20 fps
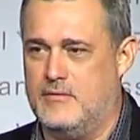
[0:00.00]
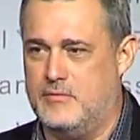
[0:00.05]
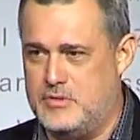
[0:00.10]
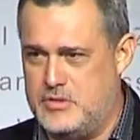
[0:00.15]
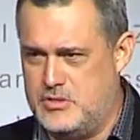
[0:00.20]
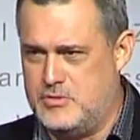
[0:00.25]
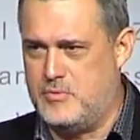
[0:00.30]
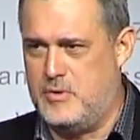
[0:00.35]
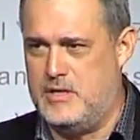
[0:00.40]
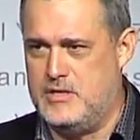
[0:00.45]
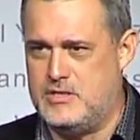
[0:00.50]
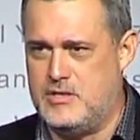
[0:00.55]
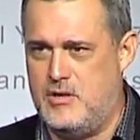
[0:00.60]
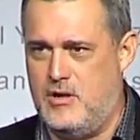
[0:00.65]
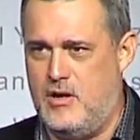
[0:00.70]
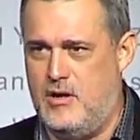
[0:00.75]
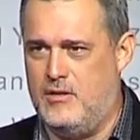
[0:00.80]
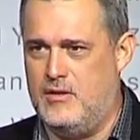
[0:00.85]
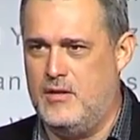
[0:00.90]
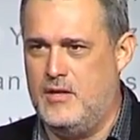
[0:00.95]
which is what it's
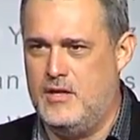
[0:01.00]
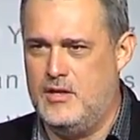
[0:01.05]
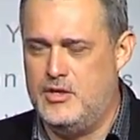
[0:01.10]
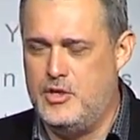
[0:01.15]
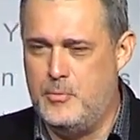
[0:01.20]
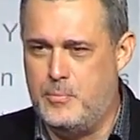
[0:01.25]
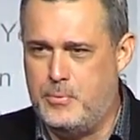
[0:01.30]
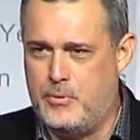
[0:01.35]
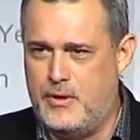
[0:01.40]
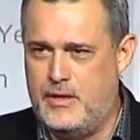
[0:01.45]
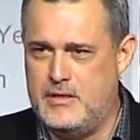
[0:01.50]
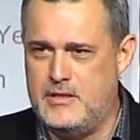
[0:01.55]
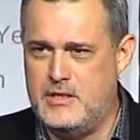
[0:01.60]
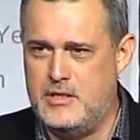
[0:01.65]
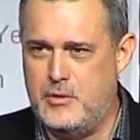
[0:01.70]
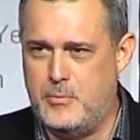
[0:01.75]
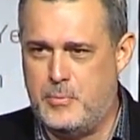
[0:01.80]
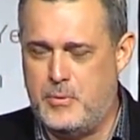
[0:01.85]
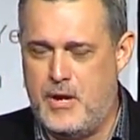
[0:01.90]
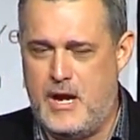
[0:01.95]
called. You print,
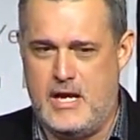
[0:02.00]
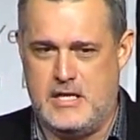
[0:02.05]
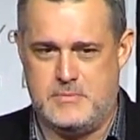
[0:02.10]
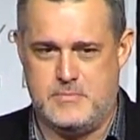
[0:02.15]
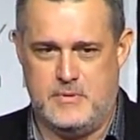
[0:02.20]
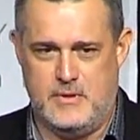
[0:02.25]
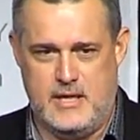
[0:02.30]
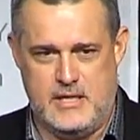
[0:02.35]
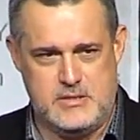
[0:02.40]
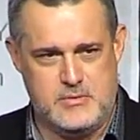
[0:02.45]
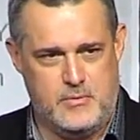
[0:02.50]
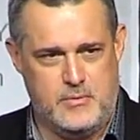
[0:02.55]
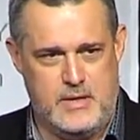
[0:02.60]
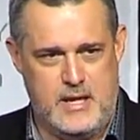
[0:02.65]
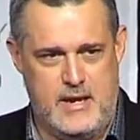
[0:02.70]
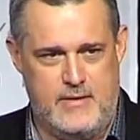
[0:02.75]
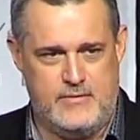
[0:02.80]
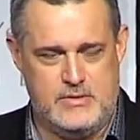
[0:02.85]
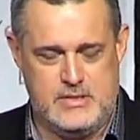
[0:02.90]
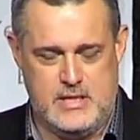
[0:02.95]
you prosper. That's what
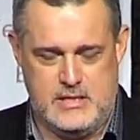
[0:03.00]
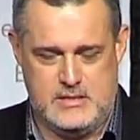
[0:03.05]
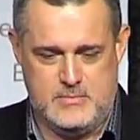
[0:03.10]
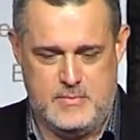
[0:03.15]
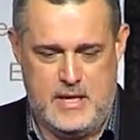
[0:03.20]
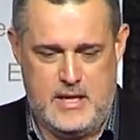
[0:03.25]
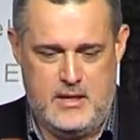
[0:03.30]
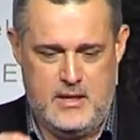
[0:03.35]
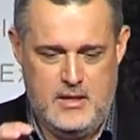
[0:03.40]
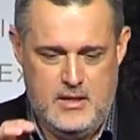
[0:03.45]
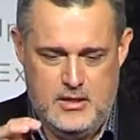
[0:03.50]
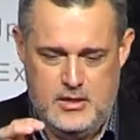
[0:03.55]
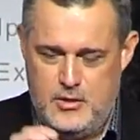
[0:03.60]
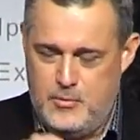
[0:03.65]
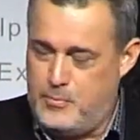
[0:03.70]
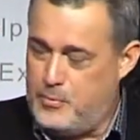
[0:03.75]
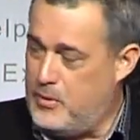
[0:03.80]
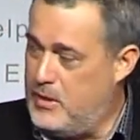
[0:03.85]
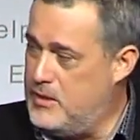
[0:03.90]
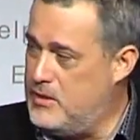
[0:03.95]
we advertise about it.
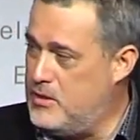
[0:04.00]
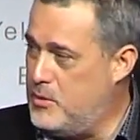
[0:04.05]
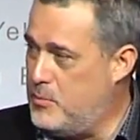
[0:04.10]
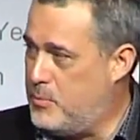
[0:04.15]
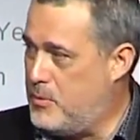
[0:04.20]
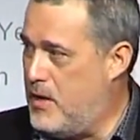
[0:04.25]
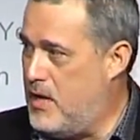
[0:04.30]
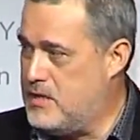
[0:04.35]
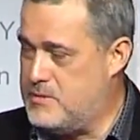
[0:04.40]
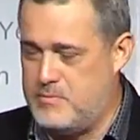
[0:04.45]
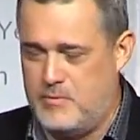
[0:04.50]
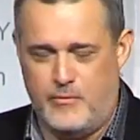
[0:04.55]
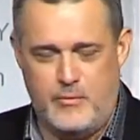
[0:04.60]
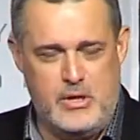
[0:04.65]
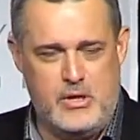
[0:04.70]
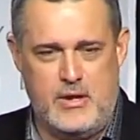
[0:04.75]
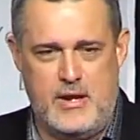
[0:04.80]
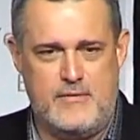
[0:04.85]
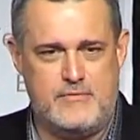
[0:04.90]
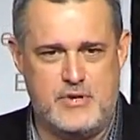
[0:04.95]
You print, you prosper.
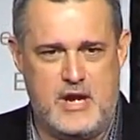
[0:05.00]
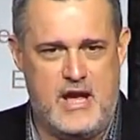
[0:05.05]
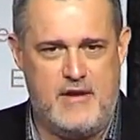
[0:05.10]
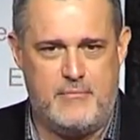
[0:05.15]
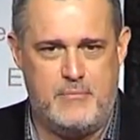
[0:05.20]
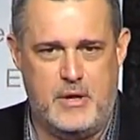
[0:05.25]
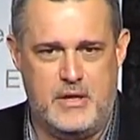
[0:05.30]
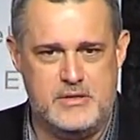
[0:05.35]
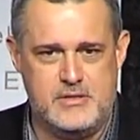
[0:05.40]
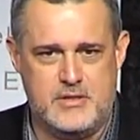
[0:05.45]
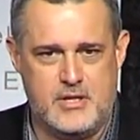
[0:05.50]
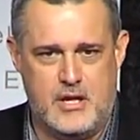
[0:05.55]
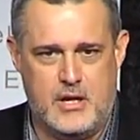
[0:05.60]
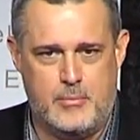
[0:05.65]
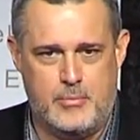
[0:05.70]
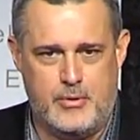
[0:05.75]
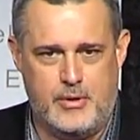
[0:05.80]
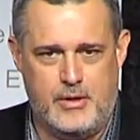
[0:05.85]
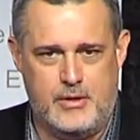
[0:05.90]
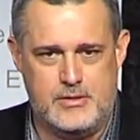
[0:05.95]
We don't have draft buttons on
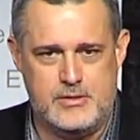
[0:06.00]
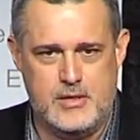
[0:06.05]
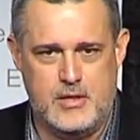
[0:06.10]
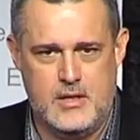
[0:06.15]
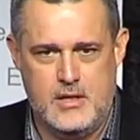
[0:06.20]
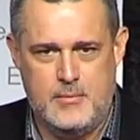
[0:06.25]
our printers.